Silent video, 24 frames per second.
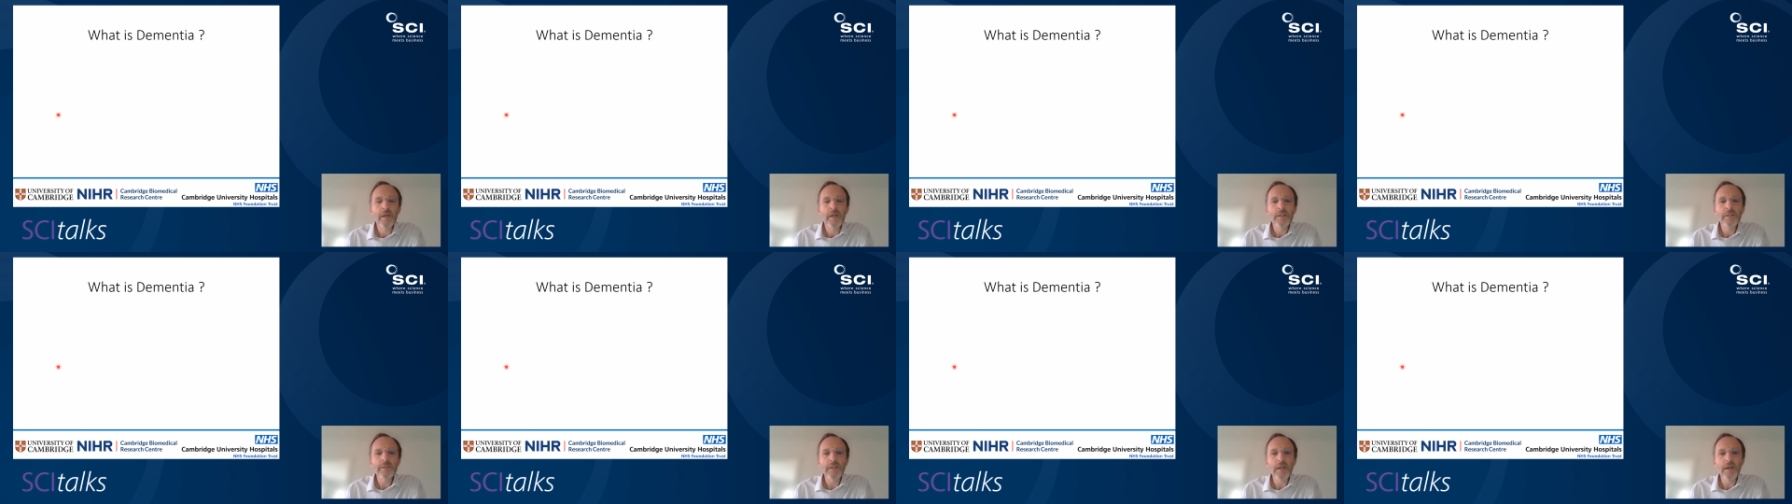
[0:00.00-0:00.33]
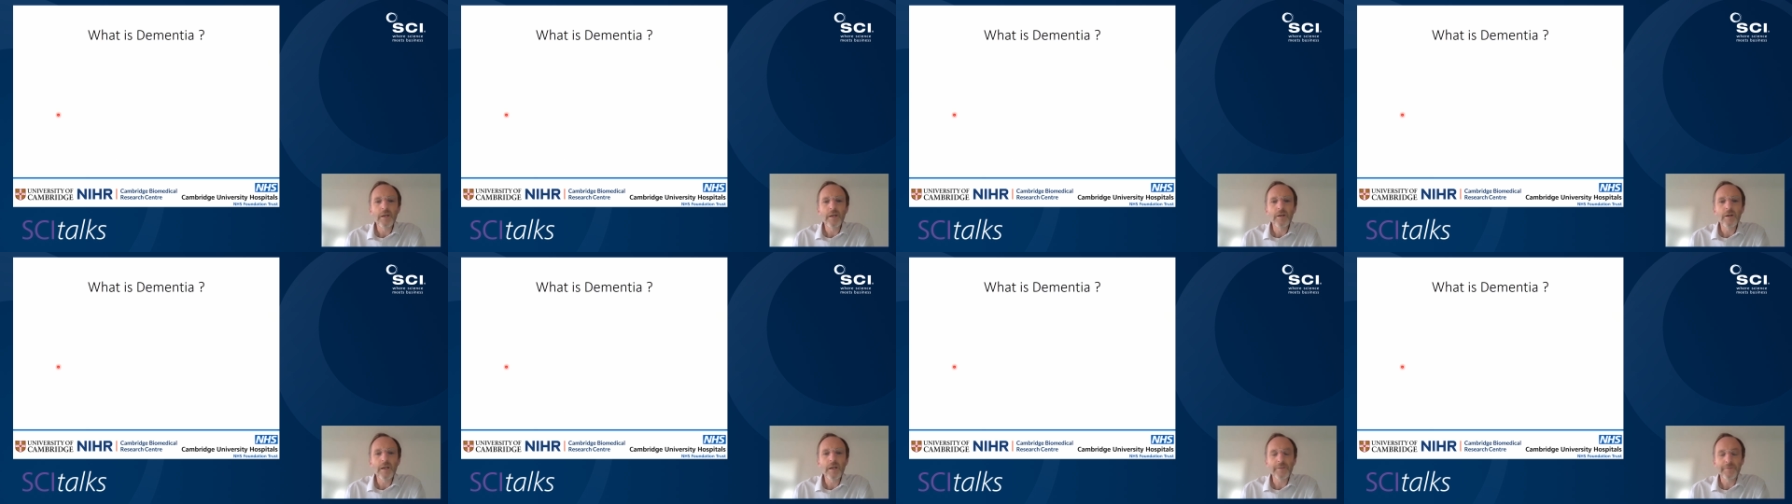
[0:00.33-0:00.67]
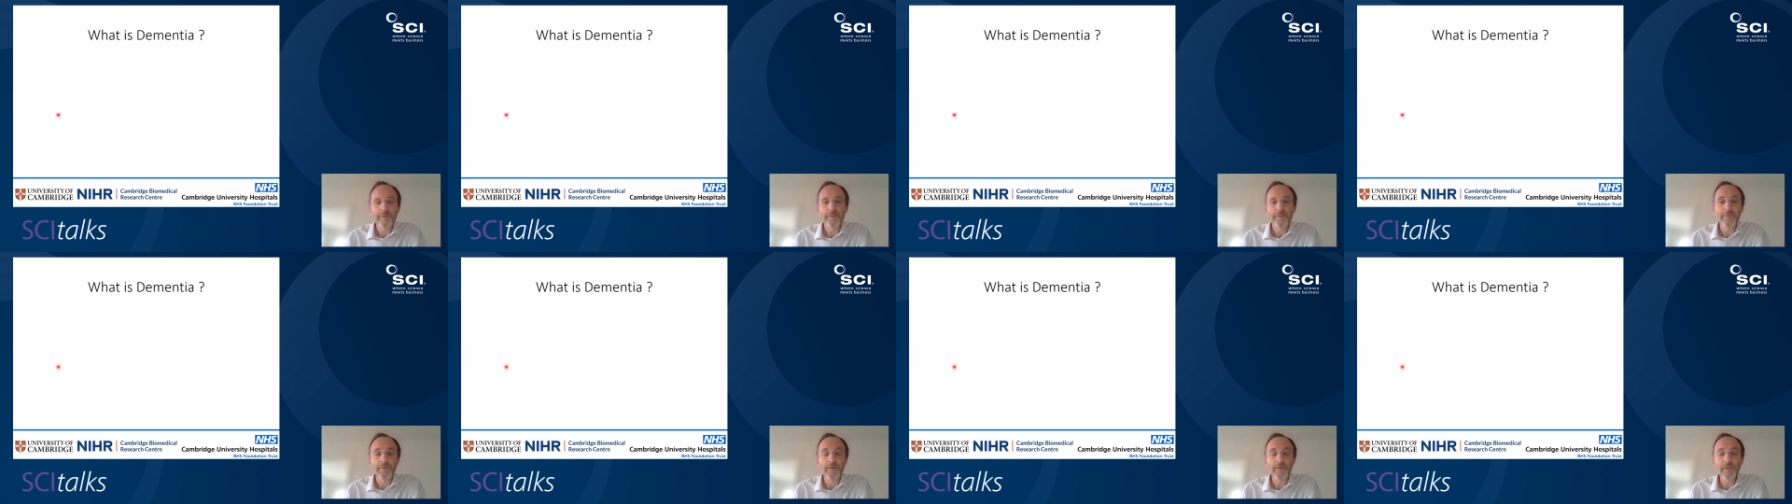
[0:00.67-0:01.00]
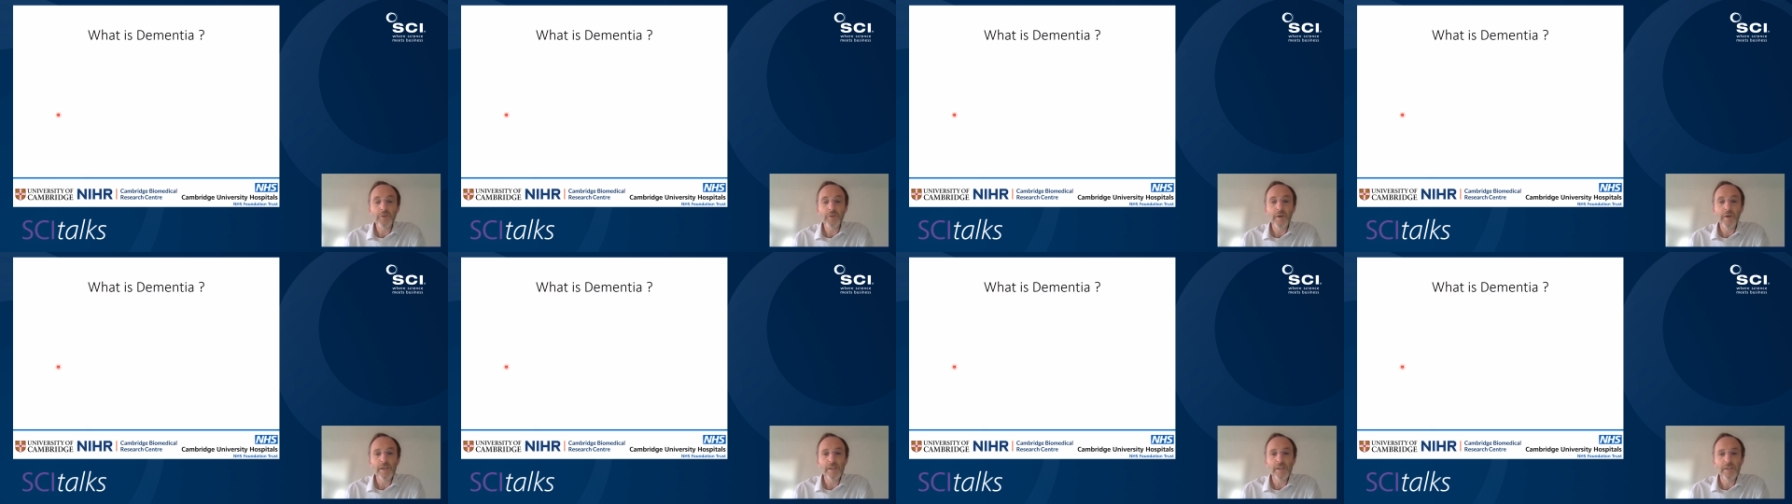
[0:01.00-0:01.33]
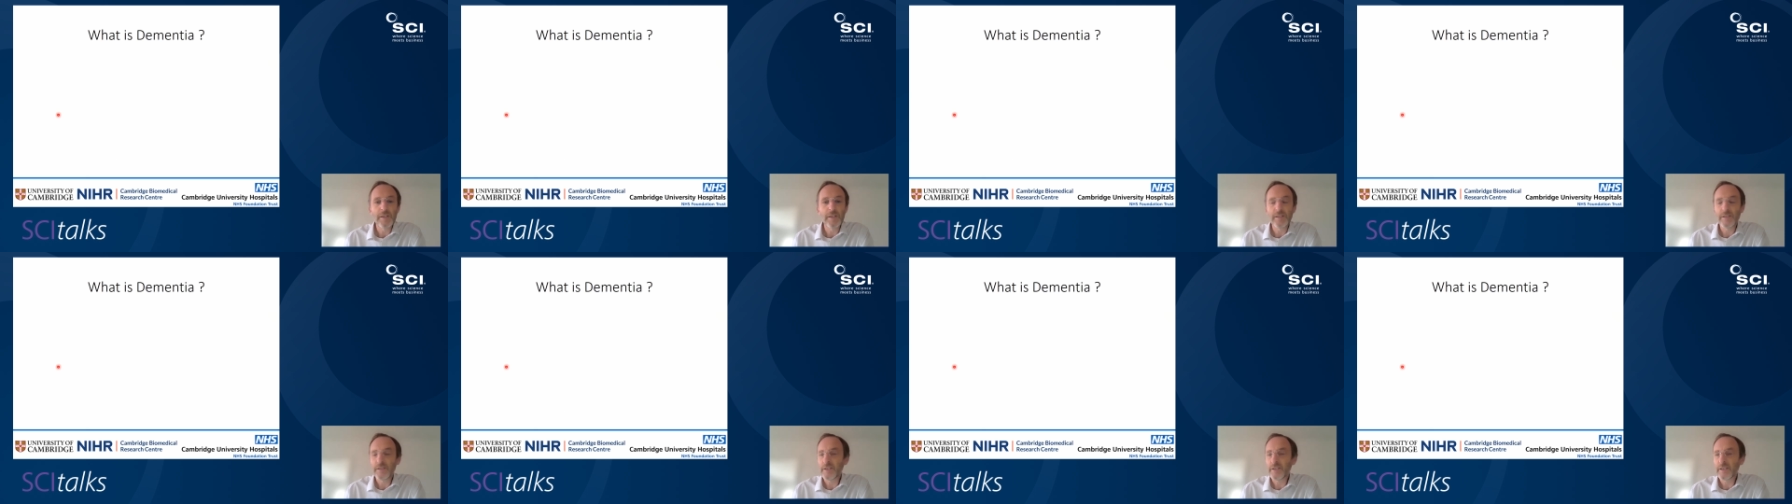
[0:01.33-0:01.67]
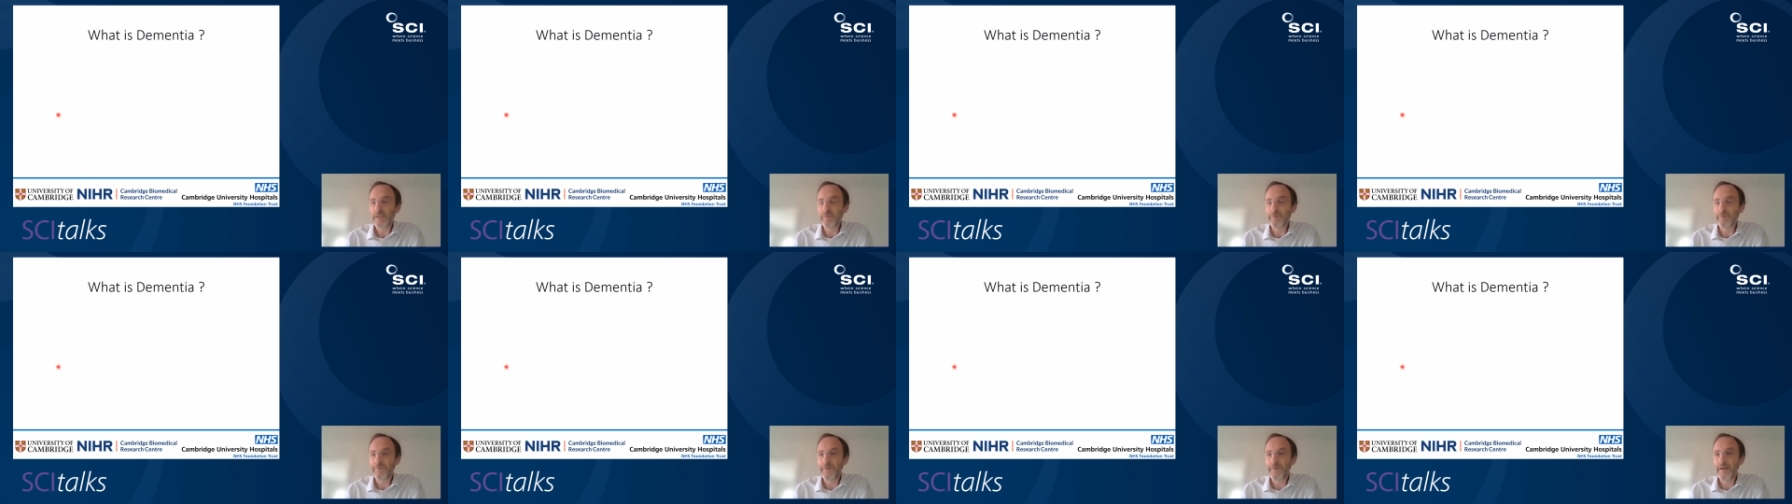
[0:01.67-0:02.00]
So I suppose the first question is just
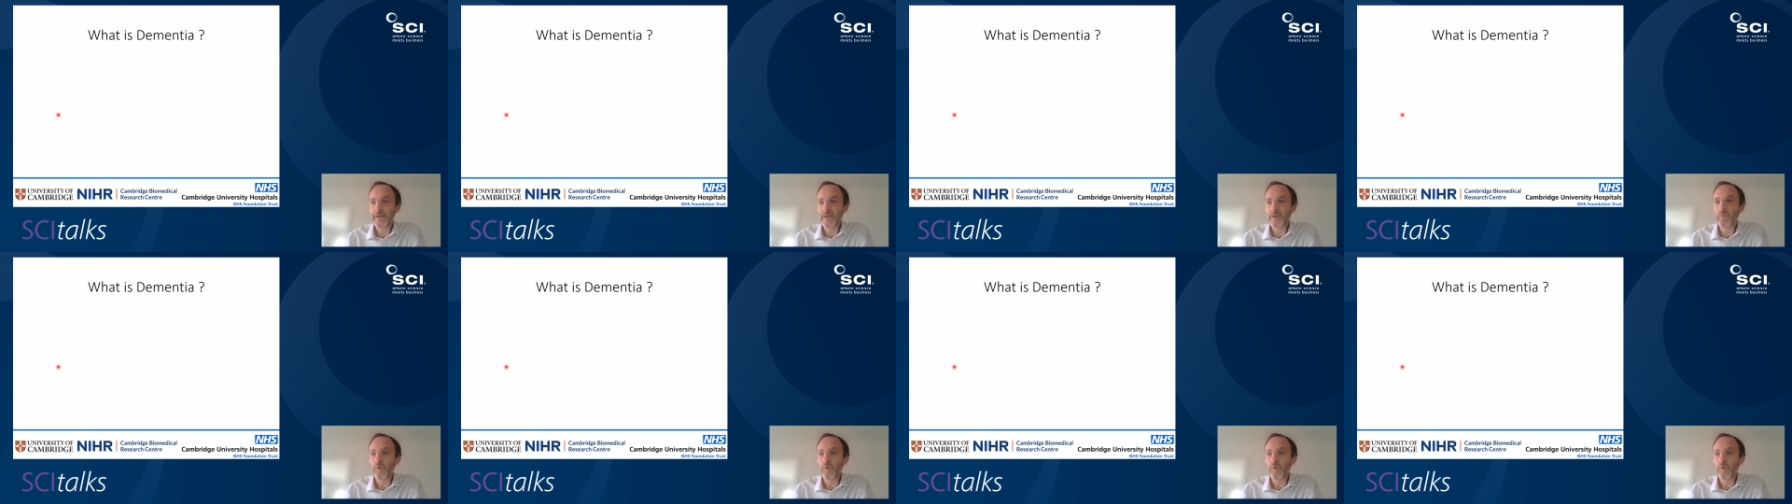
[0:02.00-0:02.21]
to reflect